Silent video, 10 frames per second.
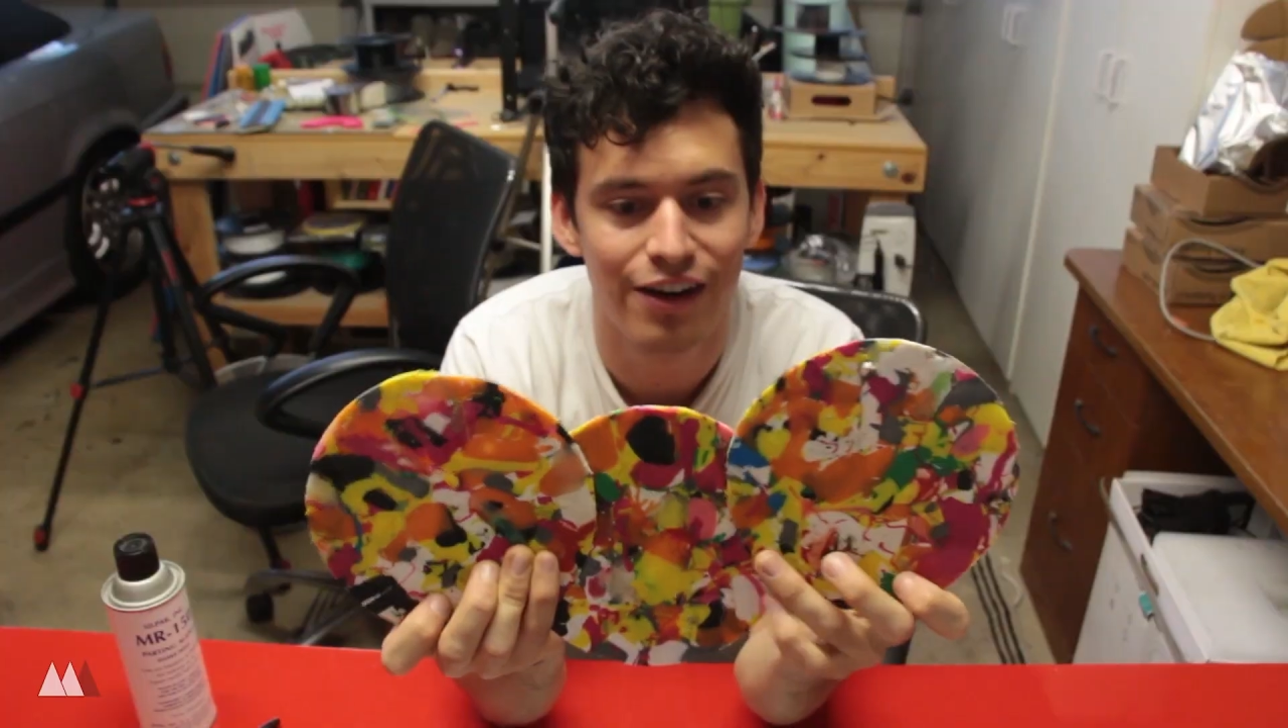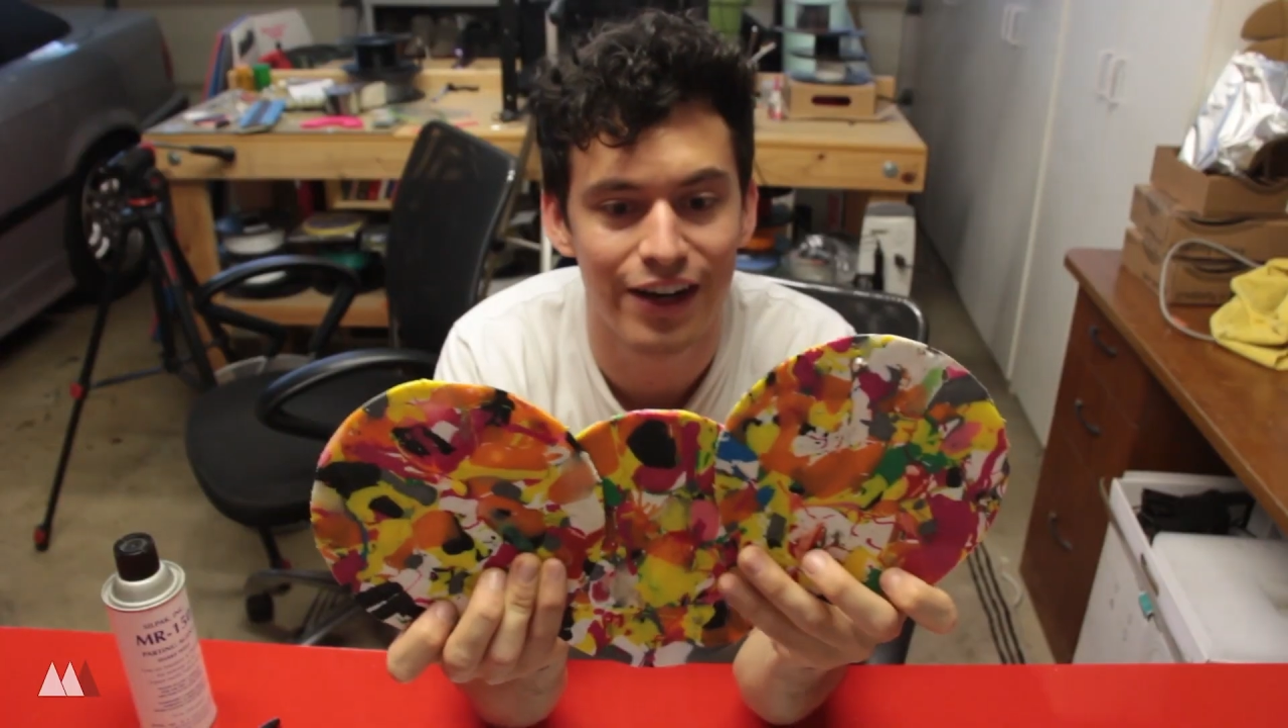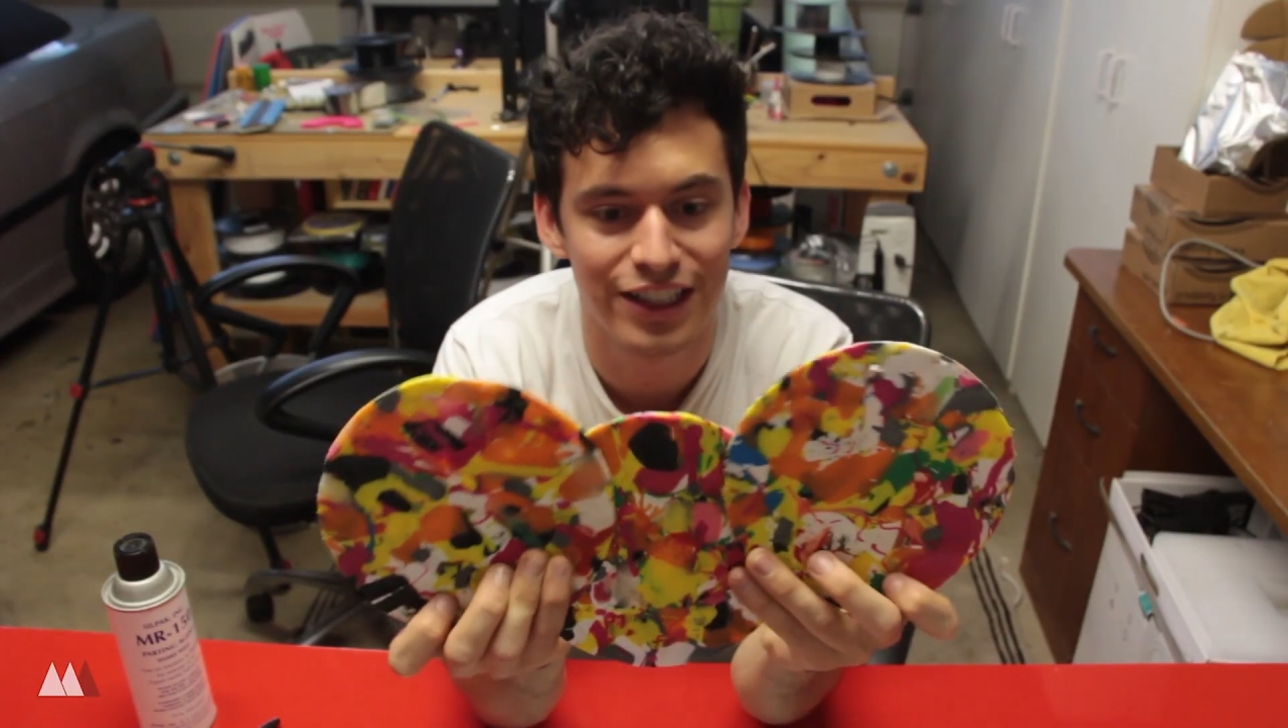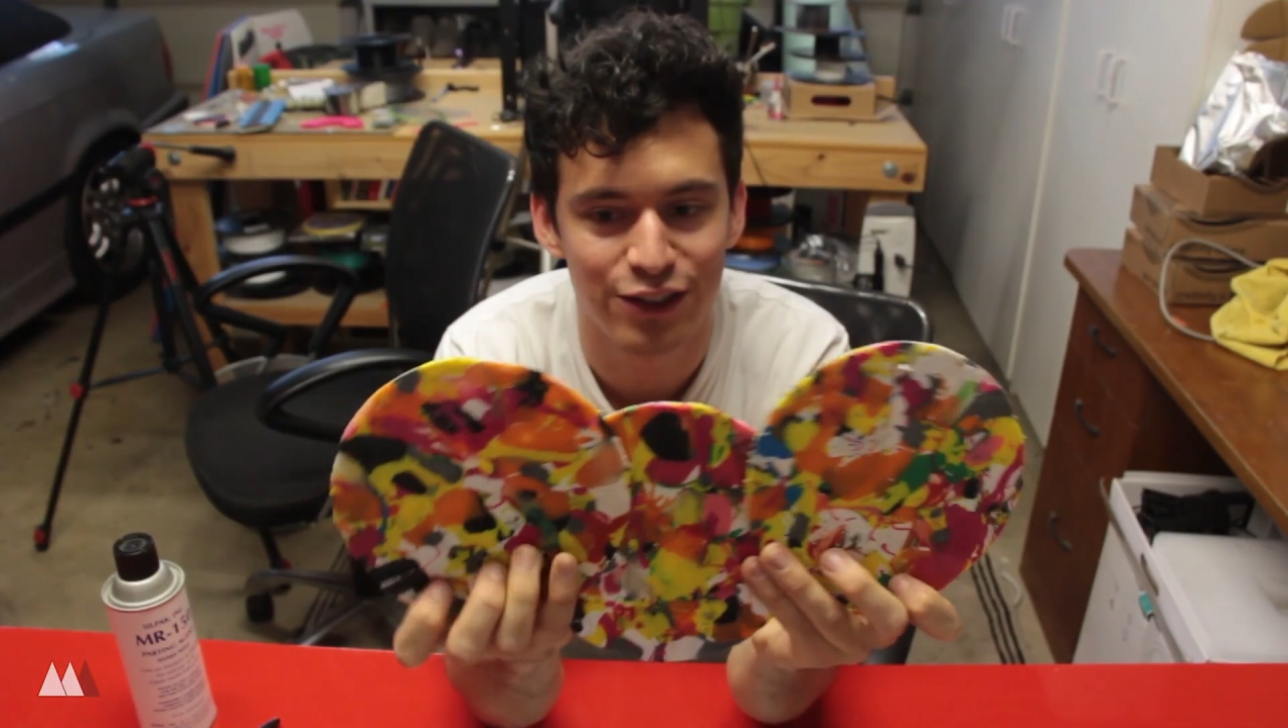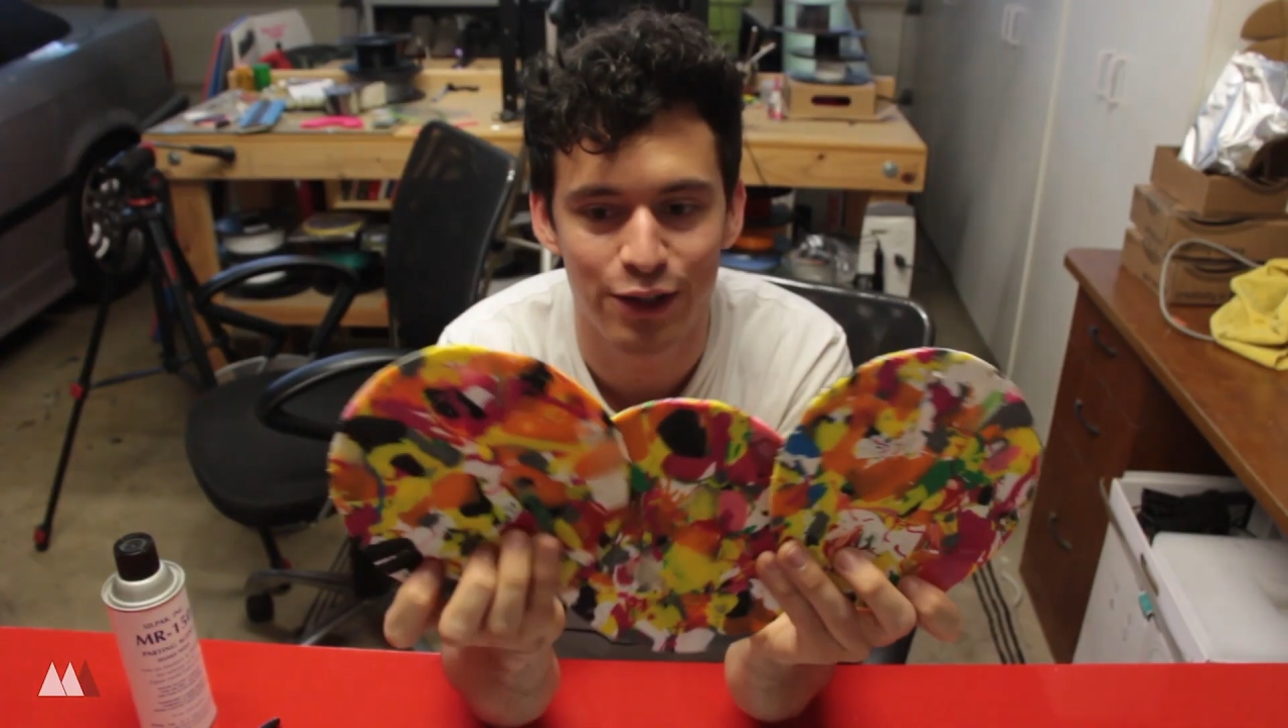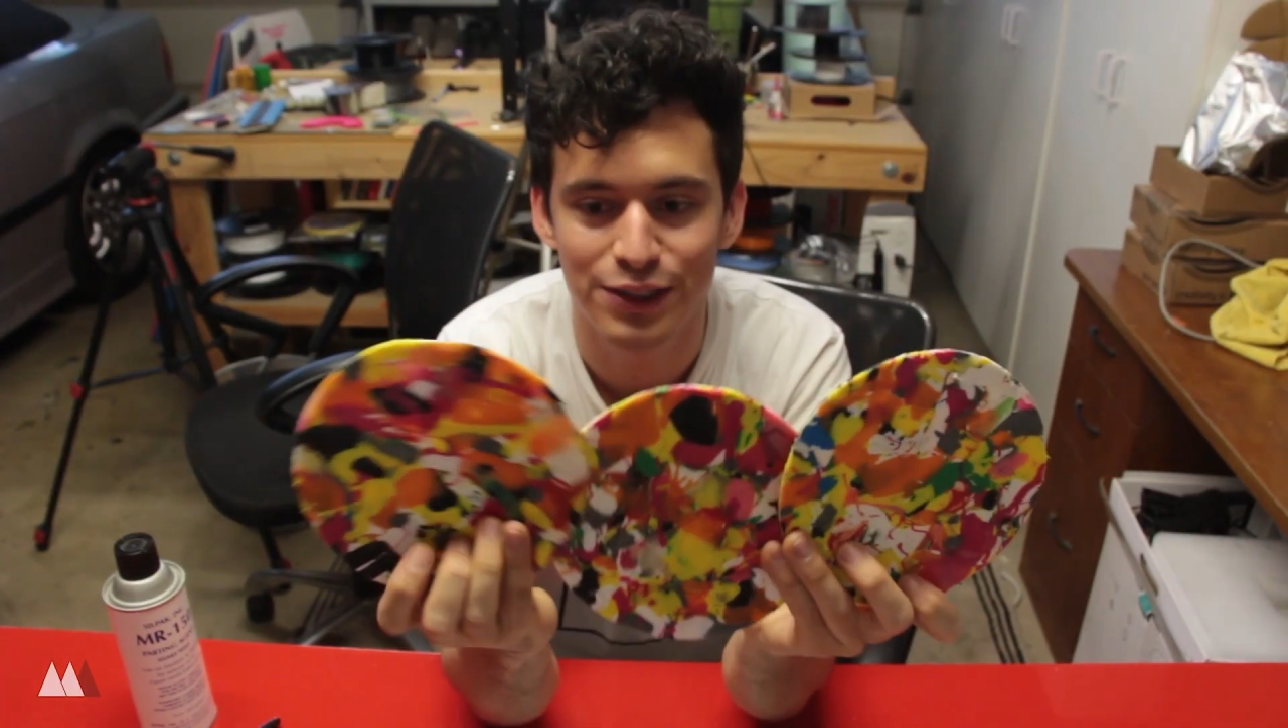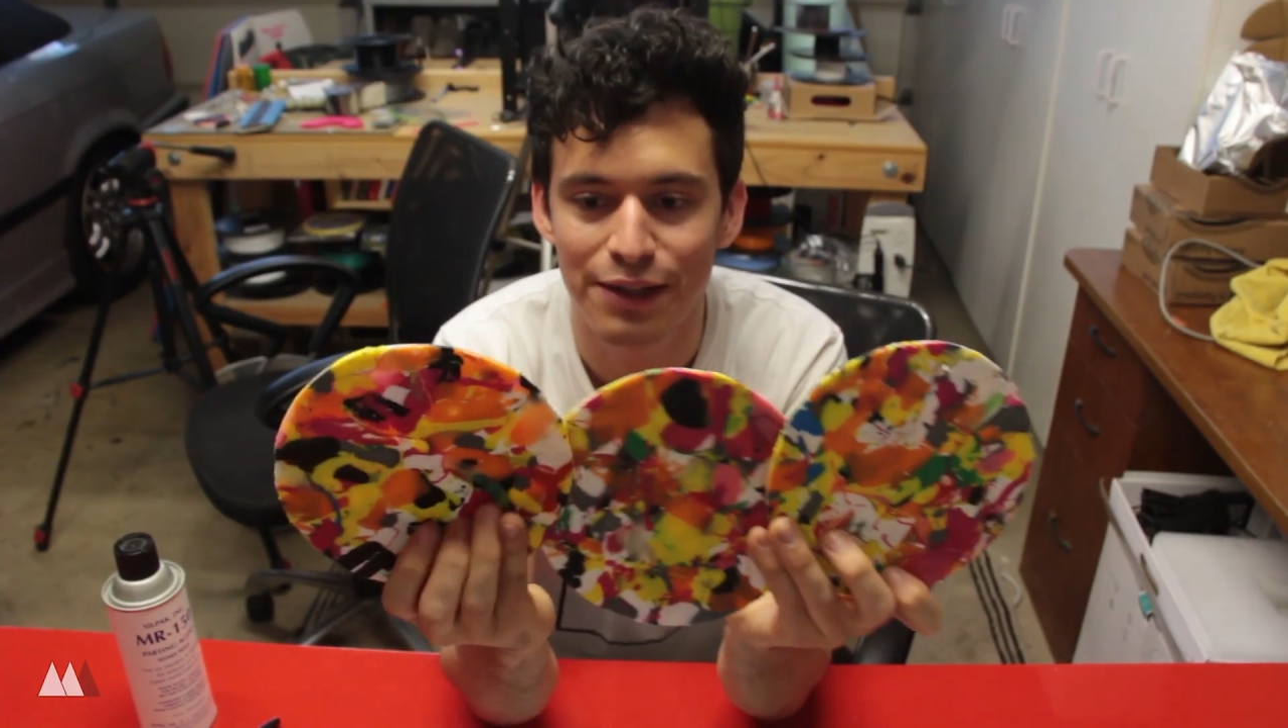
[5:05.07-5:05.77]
Alright, so I was